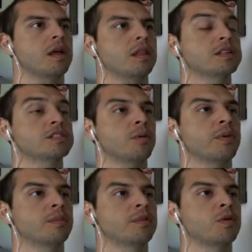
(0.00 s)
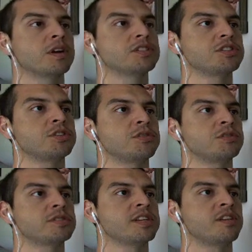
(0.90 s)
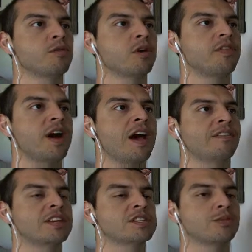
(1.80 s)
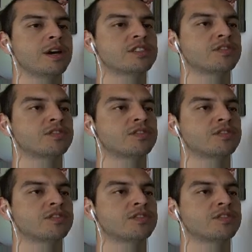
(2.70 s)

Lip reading: Let's open up the 1, 2, C45 east-west